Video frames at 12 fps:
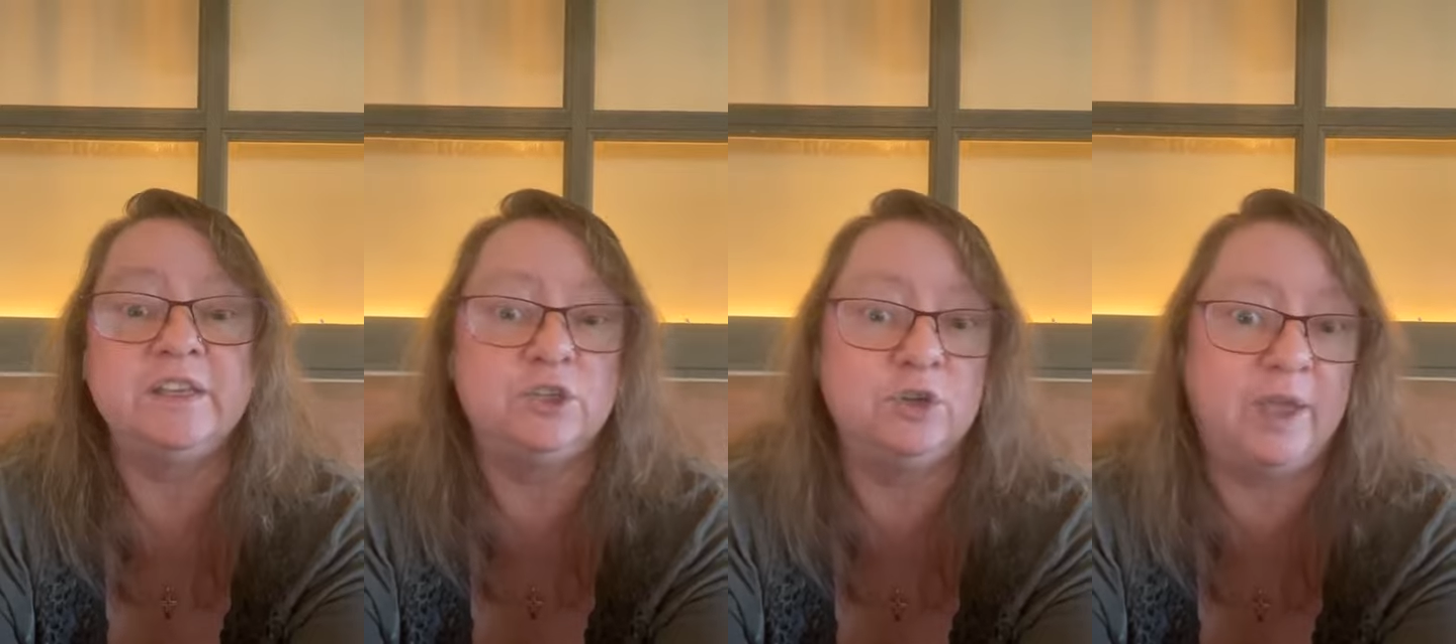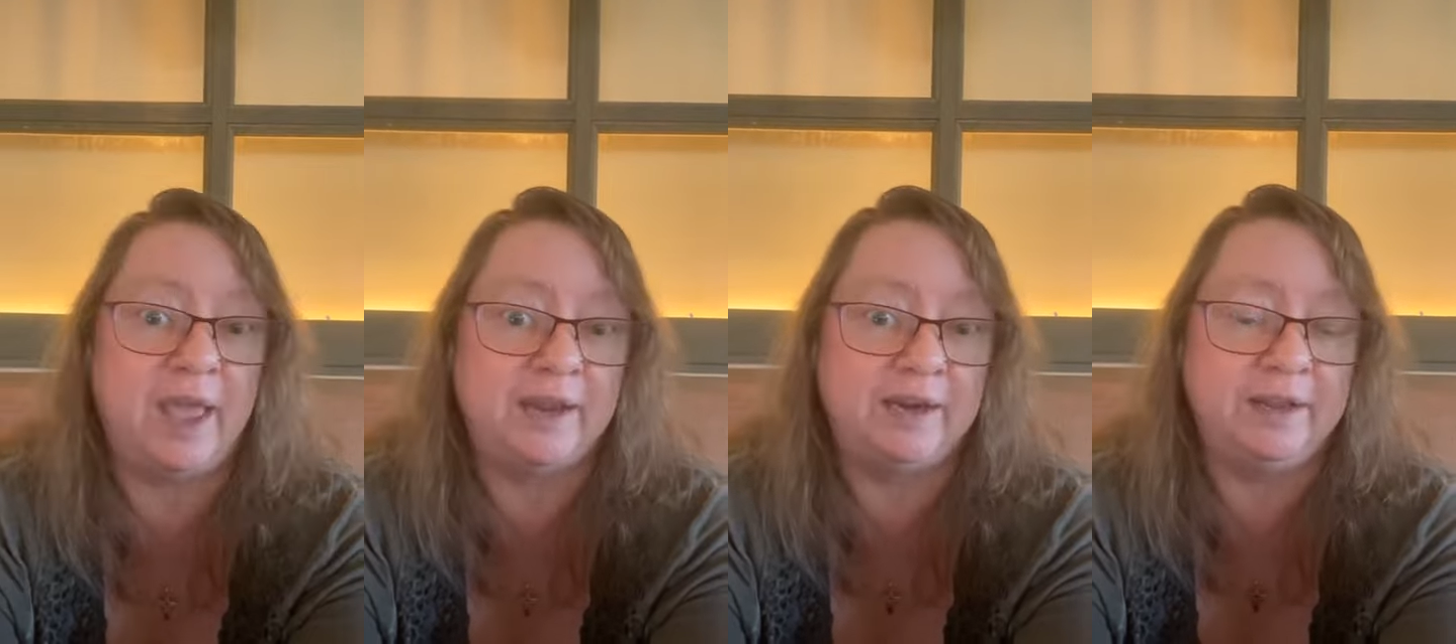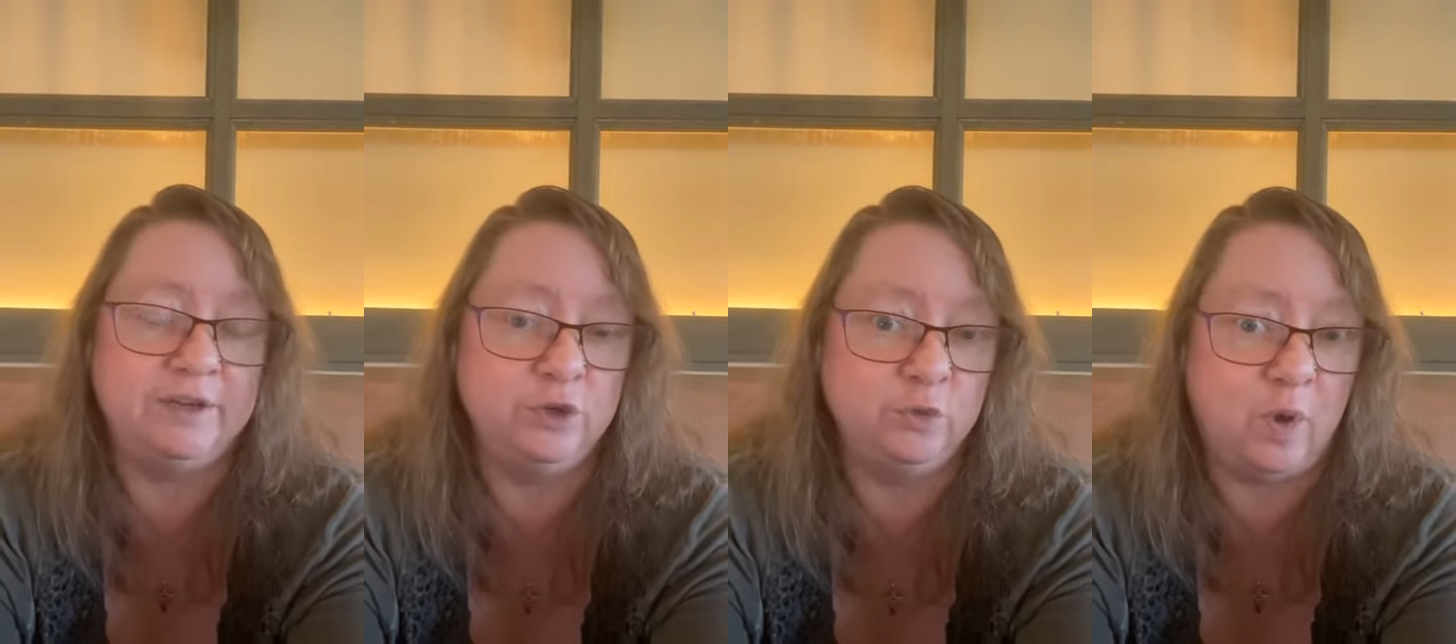that you get
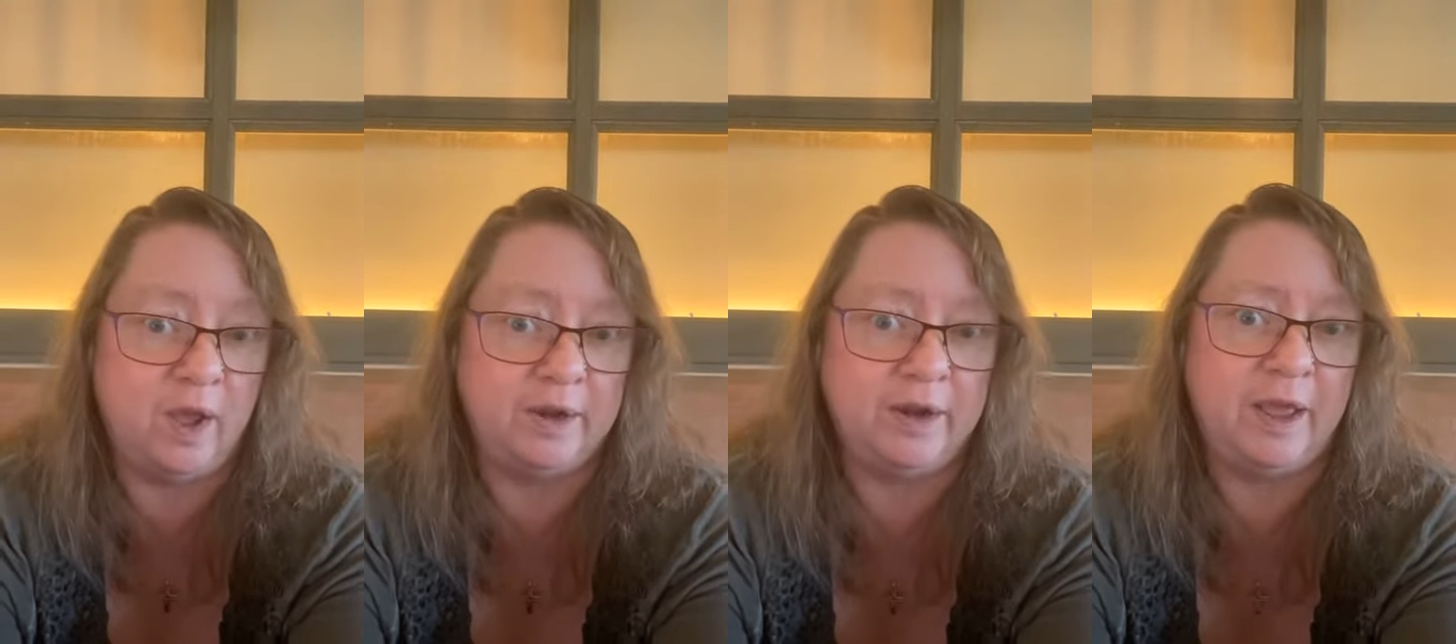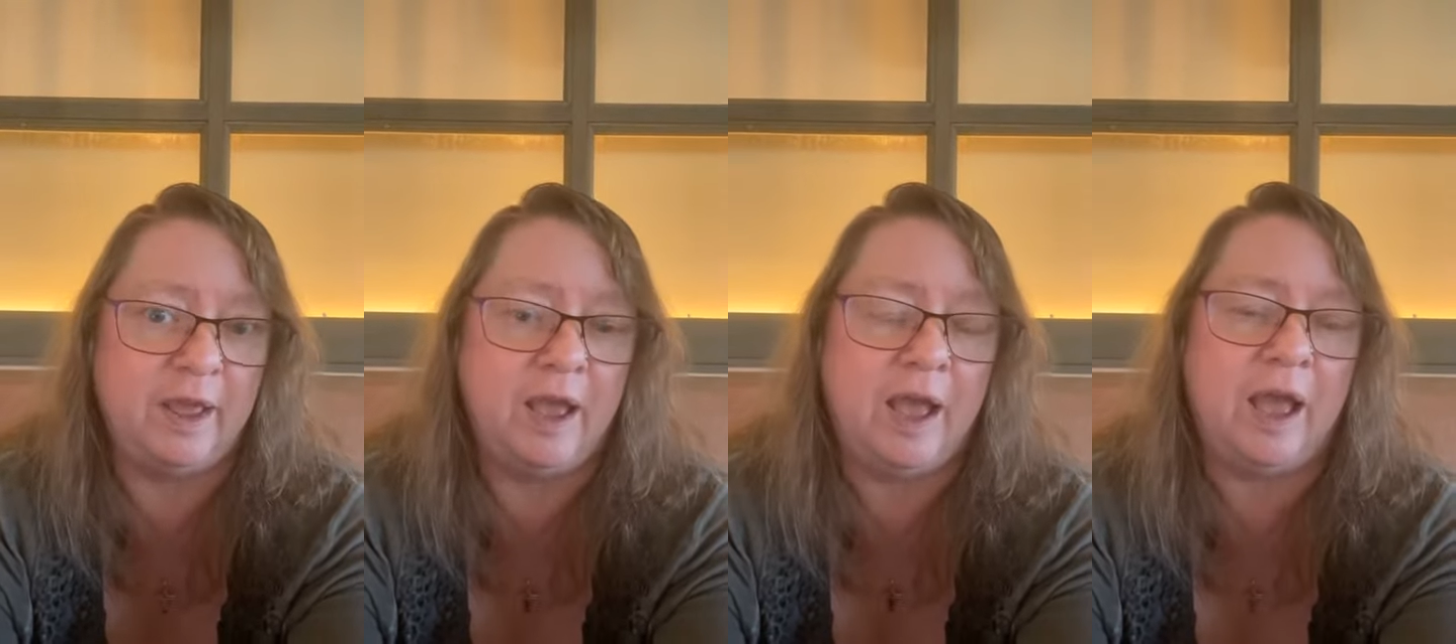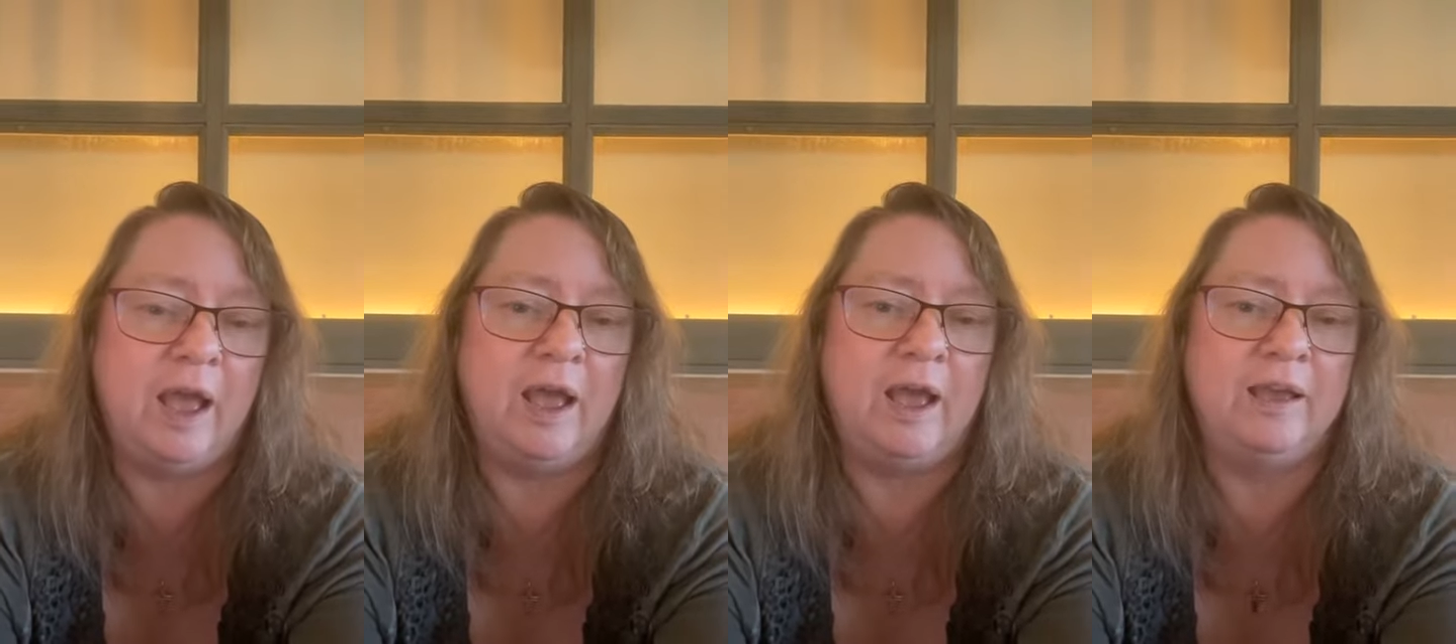a new one.
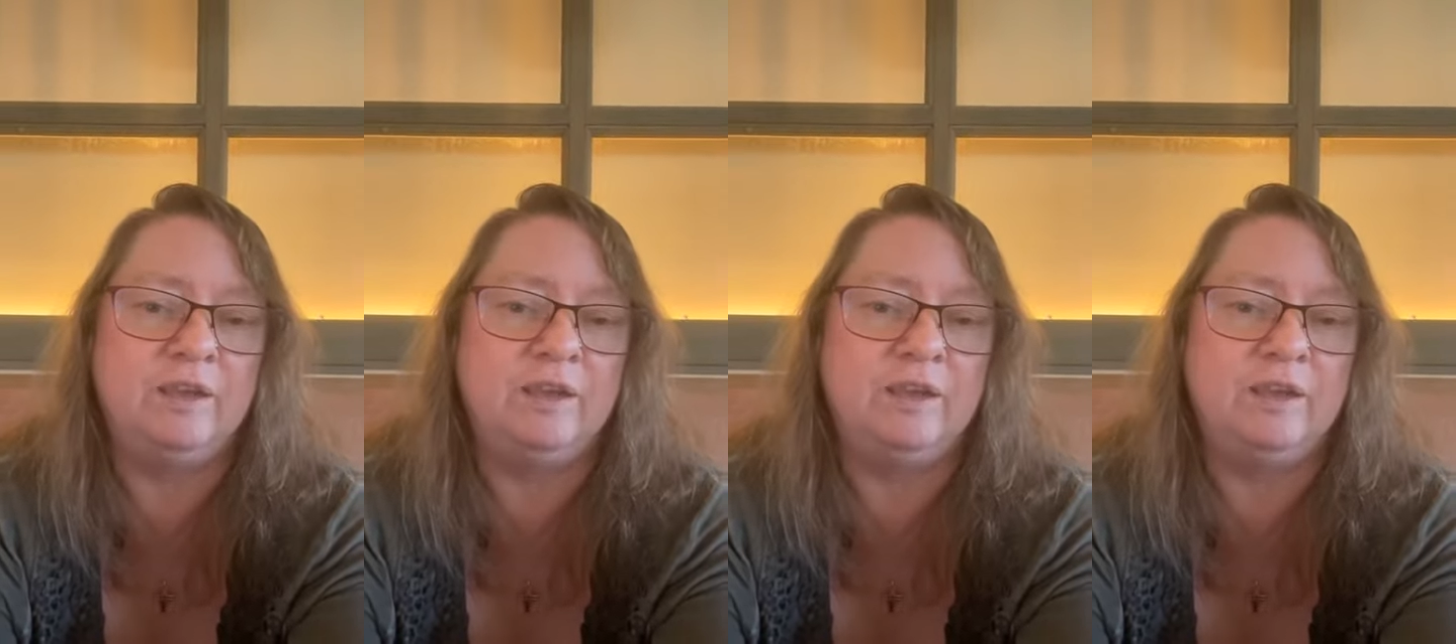Uh,